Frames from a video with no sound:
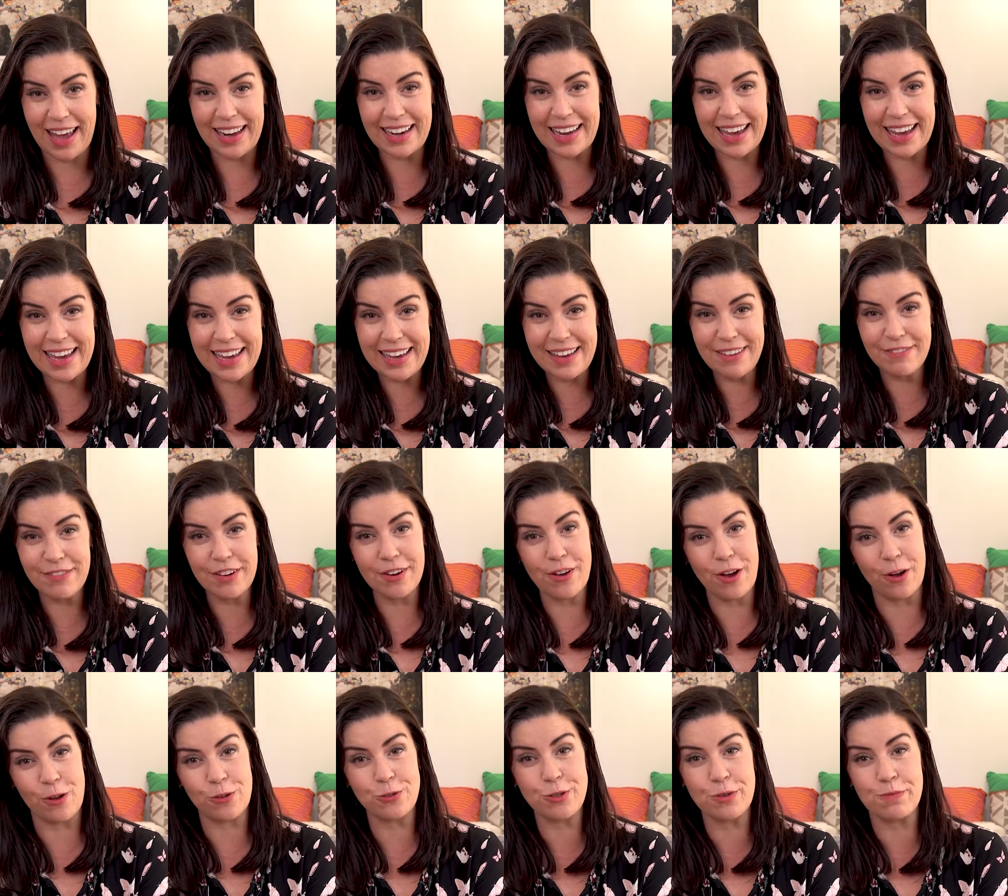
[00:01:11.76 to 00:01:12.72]
and even
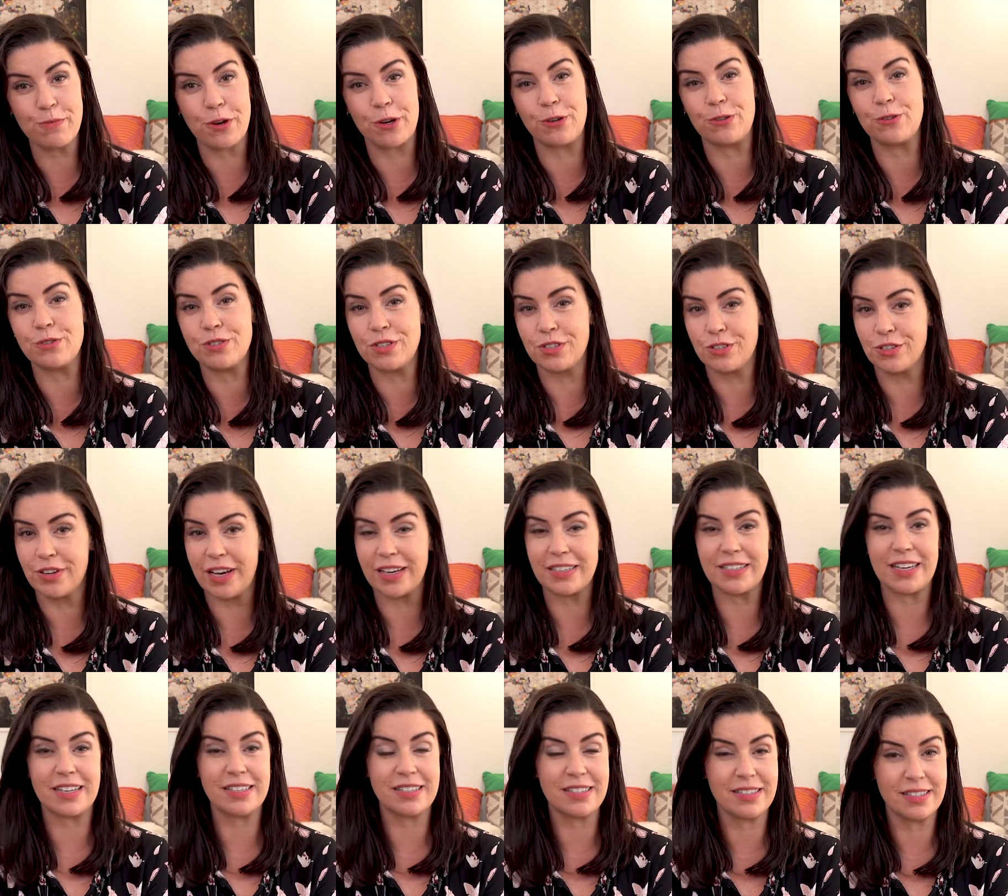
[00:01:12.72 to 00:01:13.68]
older models
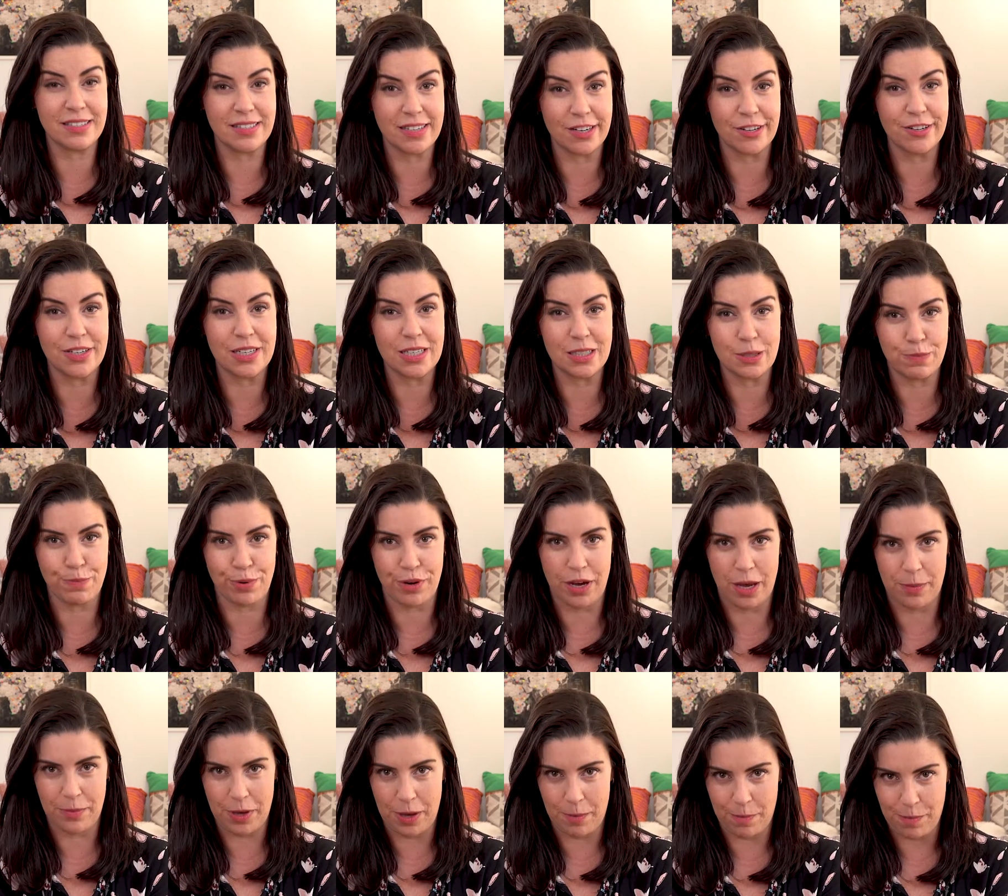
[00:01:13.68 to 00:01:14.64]
attract a serious
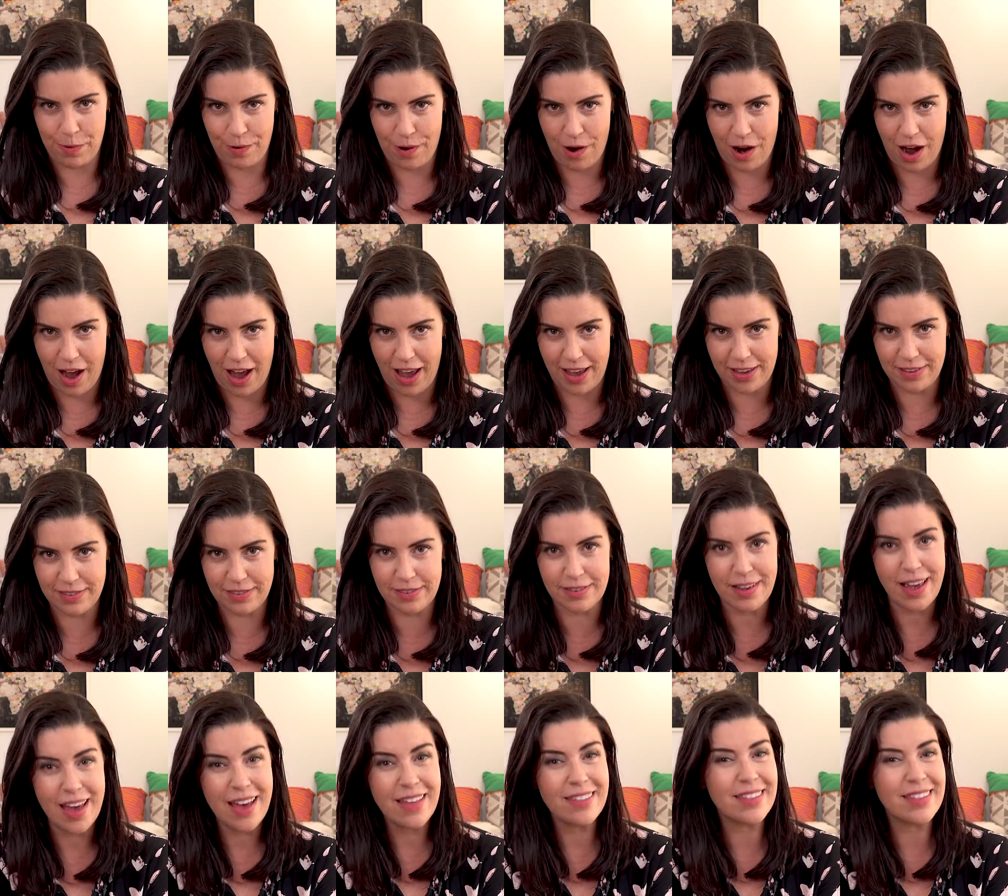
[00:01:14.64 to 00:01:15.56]
premium price.